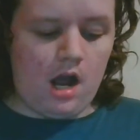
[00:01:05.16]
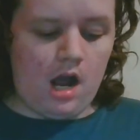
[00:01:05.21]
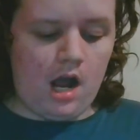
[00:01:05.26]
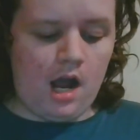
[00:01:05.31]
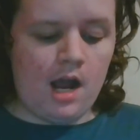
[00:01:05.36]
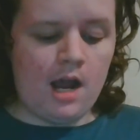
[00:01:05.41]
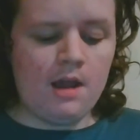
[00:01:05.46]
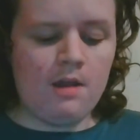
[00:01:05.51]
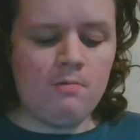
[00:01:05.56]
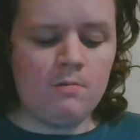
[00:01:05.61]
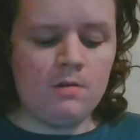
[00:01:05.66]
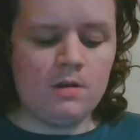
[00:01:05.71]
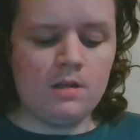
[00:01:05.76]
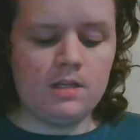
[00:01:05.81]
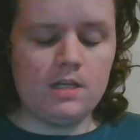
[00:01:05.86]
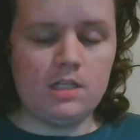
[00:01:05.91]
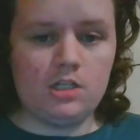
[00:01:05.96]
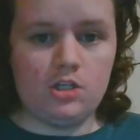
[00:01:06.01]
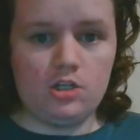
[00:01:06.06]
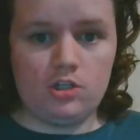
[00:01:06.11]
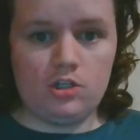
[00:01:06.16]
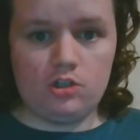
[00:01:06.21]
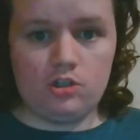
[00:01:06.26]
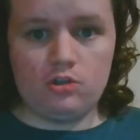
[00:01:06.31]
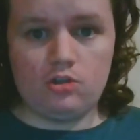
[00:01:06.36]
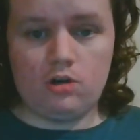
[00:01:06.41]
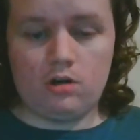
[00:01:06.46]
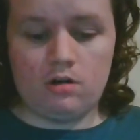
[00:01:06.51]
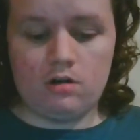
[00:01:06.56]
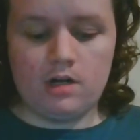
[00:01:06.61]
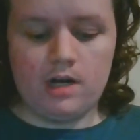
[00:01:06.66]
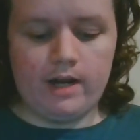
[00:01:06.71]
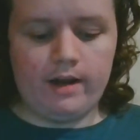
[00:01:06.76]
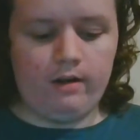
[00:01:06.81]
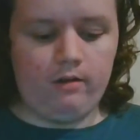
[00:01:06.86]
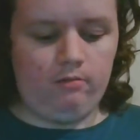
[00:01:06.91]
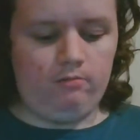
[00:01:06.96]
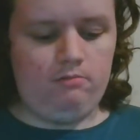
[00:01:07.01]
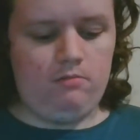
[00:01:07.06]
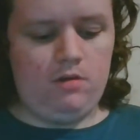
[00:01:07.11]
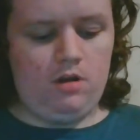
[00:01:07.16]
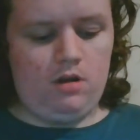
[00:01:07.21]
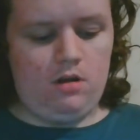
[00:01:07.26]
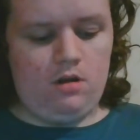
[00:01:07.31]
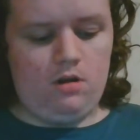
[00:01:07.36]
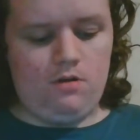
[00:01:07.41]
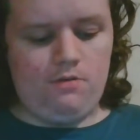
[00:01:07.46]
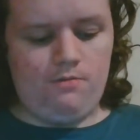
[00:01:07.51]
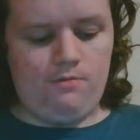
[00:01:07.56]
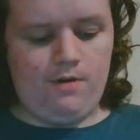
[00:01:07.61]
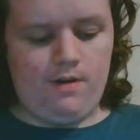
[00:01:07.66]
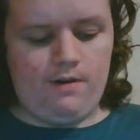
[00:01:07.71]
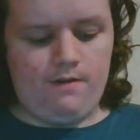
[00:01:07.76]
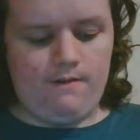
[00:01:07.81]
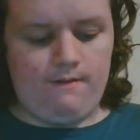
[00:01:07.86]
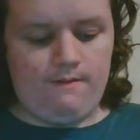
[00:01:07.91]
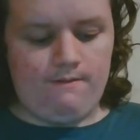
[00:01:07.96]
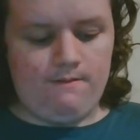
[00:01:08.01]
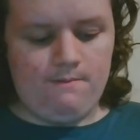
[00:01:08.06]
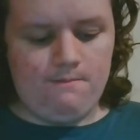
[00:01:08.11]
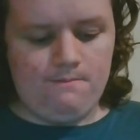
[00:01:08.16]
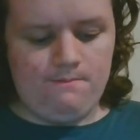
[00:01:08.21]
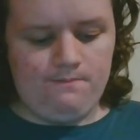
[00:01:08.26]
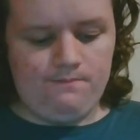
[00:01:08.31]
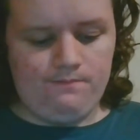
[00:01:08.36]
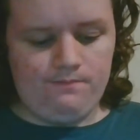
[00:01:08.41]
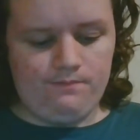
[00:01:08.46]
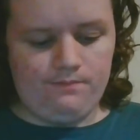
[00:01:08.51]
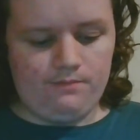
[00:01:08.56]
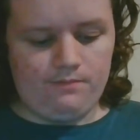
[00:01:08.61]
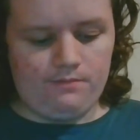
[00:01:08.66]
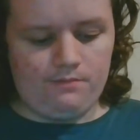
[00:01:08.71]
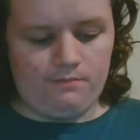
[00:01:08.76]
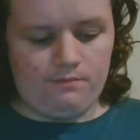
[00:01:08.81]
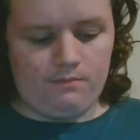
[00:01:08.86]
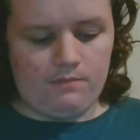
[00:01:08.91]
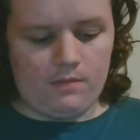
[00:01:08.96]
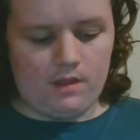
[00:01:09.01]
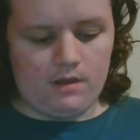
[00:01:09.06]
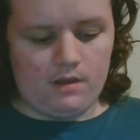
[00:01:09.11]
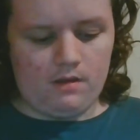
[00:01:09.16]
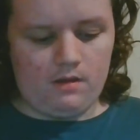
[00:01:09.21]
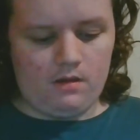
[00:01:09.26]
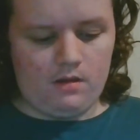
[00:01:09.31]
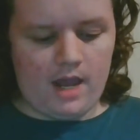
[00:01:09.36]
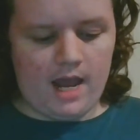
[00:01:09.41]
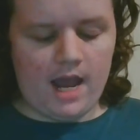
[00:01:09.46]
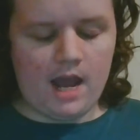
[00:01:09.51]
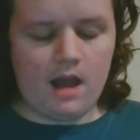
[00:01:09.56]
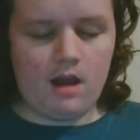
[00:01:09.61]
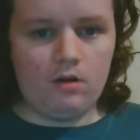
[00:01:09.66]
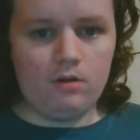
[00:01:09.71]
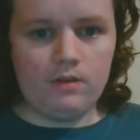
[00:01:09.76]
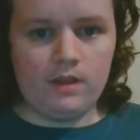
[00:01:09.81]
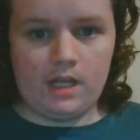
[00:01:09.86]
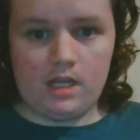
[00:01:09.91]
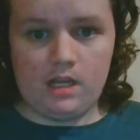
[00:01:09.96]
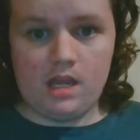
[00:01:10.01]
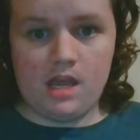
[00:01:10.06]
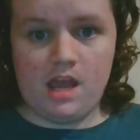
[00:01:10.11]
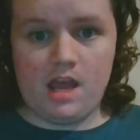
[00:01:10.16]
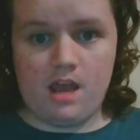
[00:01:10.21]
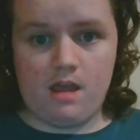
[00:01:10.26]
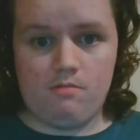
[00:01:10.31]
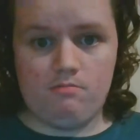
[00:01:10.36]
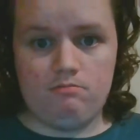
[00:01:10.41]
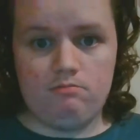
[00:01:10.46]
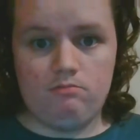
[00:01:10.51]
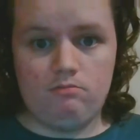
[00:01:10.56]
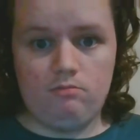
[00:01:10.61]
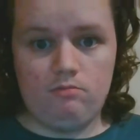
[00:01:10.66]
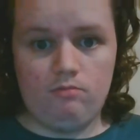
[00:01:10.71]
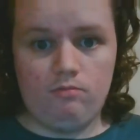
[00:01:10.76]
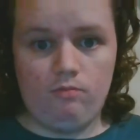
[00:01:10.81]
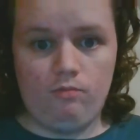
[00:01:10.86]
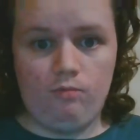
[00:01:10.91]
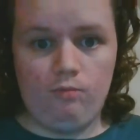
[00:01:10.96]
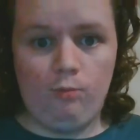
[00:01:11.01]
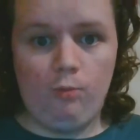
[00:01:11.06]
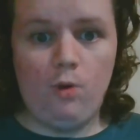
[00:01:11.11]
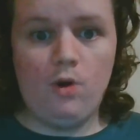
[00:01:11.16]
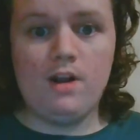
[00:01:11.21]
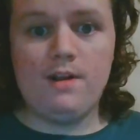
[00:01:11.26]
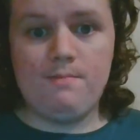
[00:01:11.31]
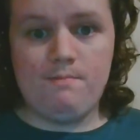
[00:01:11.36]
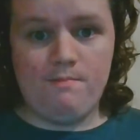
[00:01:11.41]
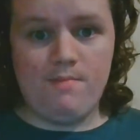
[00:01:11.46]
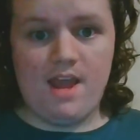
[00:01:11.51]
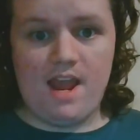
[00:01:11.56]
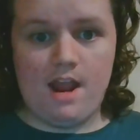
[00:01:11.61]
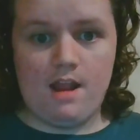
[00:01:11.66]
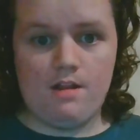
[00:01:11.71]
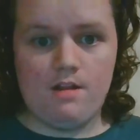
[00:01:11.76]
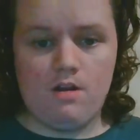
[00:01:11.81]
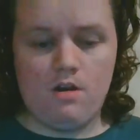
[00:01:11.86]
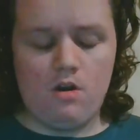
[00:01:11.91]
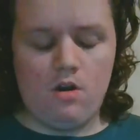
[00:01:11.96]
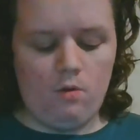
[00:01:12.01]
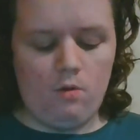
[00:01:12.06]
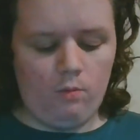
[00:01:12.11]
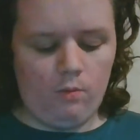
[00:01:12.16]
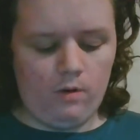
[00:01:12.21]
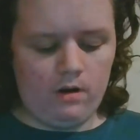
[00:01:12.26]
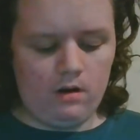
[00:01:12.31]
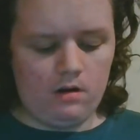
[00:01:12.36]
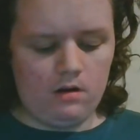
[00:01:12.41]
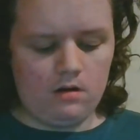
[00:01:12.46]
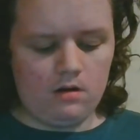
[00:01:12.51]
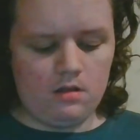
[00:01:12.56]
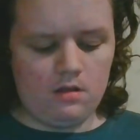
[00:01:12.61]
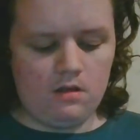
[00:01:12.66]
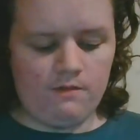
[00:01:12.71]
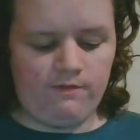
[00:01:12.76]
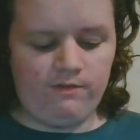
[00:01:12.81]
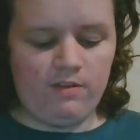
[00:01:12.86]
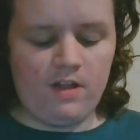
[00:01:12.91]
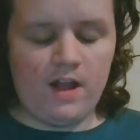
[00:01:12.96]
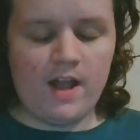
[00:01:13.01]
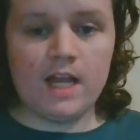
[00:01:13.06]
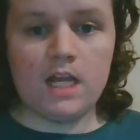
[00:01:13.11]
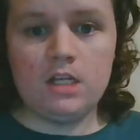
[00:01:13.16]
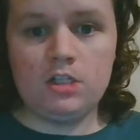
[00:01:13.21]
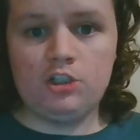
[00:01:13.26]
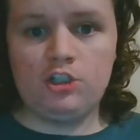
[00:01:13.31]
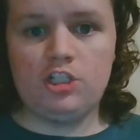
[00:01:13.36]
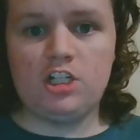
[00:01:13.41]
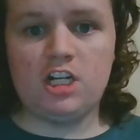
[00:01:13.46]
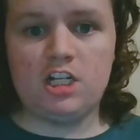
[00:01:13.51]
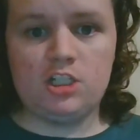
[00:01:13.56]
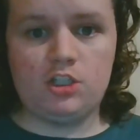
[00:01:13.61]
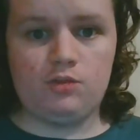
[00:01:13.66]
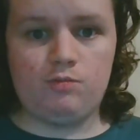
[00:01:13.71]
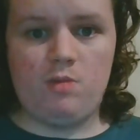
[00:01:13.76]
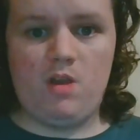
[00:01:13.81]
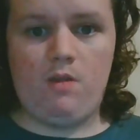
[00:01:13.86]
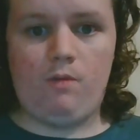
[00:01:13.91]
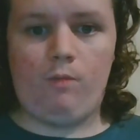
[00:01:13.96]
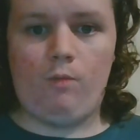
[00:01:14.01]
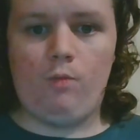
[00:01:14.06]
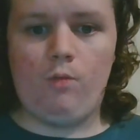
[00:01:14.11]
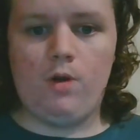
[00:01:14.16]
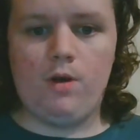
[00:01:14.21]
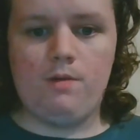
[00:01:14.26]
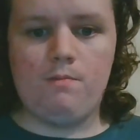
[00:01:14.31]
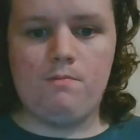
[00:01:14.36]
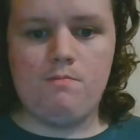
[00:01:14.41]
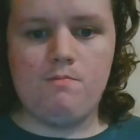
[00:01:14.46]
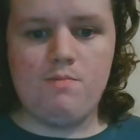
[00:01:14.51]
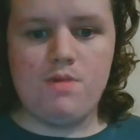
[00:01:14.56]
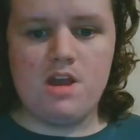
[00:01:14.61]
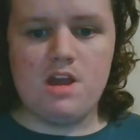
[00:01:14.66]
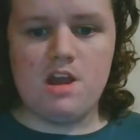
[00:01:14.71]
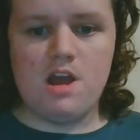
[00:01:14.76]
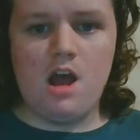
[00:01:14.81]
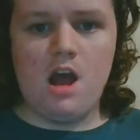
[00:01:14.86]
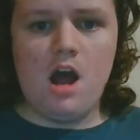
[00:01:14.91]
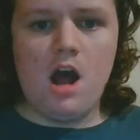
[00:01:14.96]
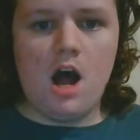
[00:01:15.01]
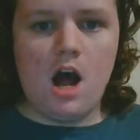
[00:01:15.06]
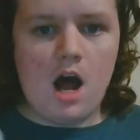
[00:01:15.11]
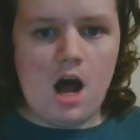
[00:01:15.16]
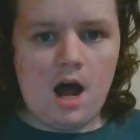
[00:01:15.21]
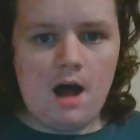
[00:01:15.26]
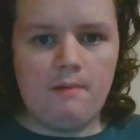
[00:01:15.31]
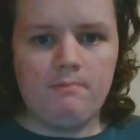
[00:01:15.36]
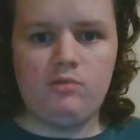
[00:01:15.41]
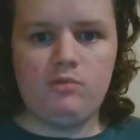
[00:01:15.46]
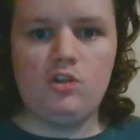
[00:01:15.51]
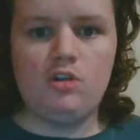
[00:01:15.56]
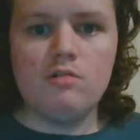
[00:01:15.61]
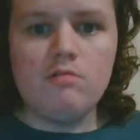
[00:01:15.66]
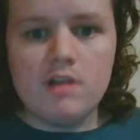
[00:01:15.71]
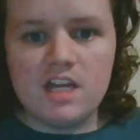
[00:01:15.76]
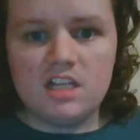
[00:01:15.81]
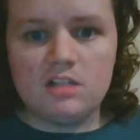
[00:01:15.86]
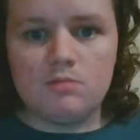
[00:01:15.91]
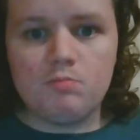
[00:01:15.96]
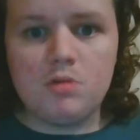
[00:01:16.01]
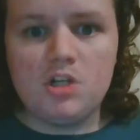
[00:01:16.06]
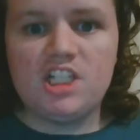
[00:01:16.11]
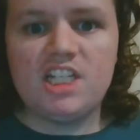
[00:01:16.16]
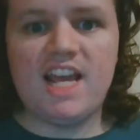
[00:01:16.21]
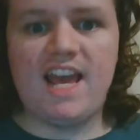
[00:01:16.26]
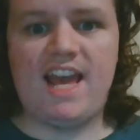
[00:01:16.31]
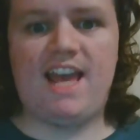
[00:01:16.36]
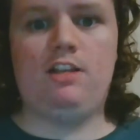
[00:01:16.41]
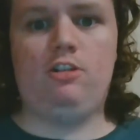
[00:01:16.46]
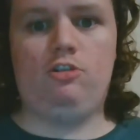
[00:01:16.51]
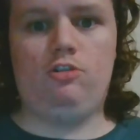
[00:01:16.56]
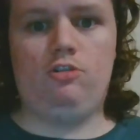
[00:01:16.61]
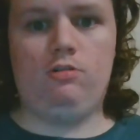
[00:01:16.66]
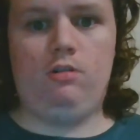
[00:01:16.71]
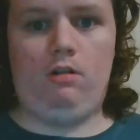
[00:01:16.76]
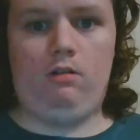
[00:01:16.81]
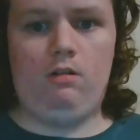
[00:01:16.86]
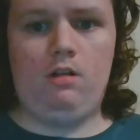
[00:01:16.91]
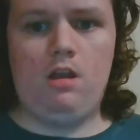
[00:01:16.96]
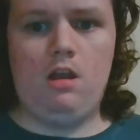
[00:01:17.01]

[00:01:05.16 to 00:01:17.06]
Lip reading: I wanted to start out with how the game would be, where the Flying Dutchman would be up to his potential.